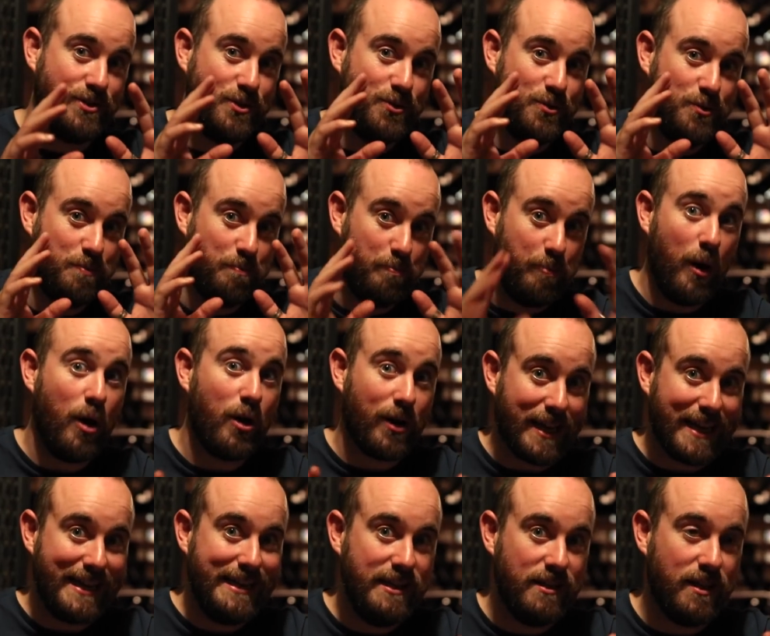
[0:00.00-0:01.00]
to
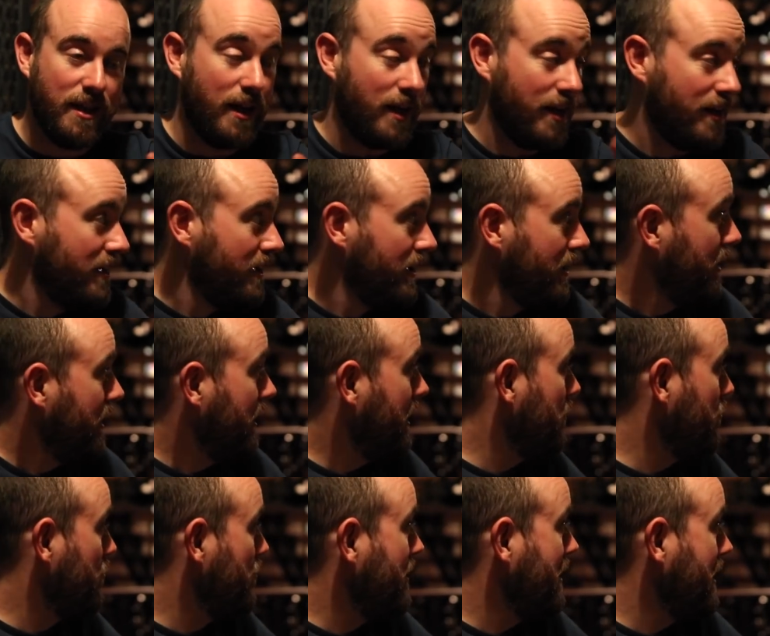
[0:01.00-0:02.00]
Bock either, it
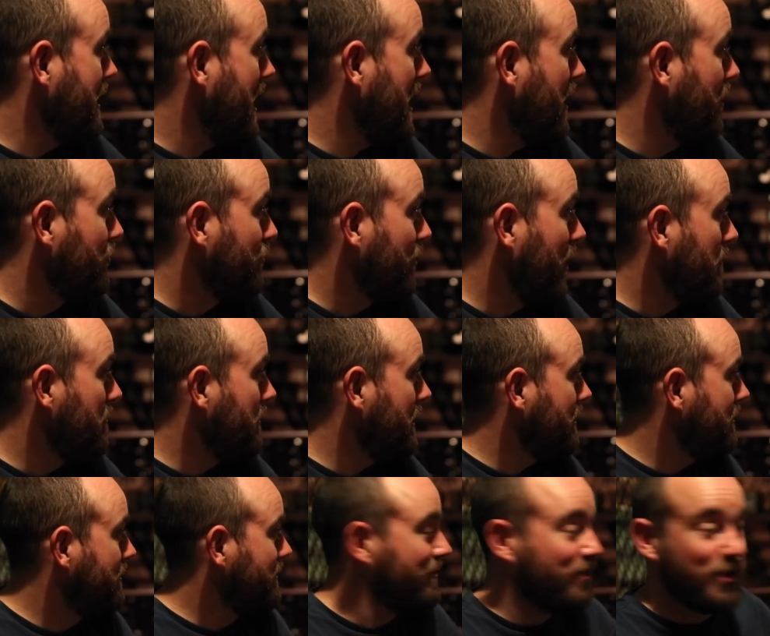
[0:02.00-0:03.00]
really has. I
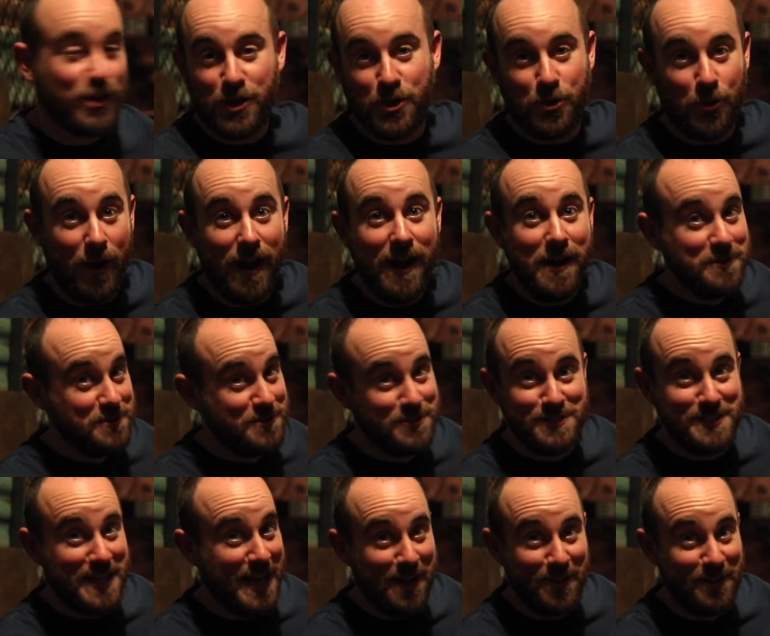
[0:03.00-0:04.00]
mean, the
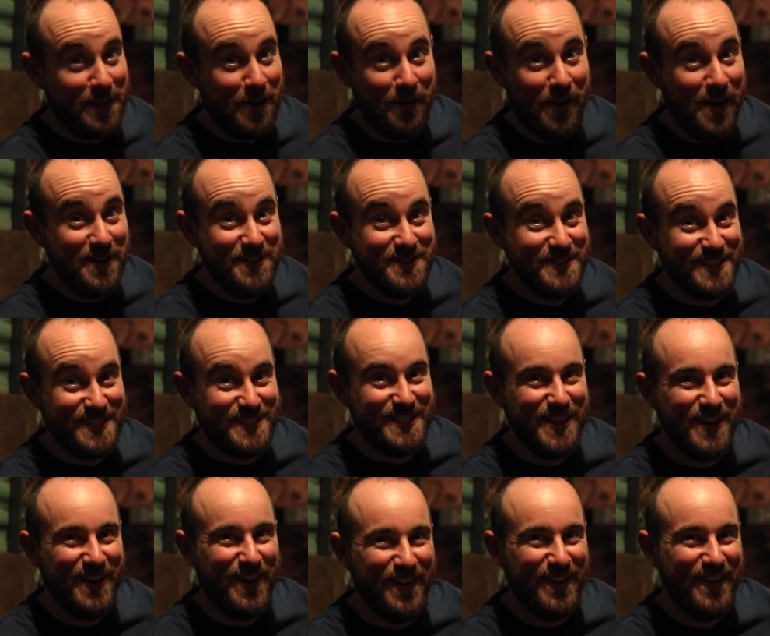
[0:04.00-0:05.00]
crowds tell their own
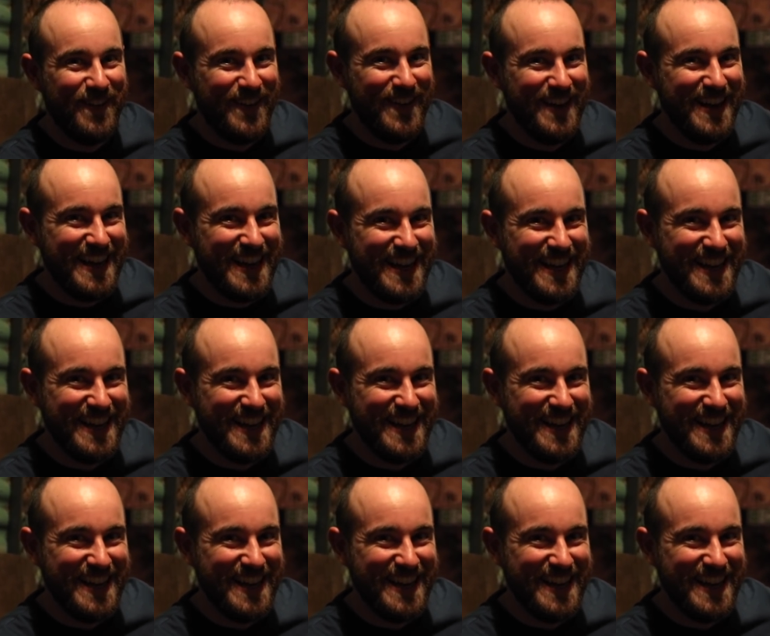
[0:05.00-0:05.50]
story.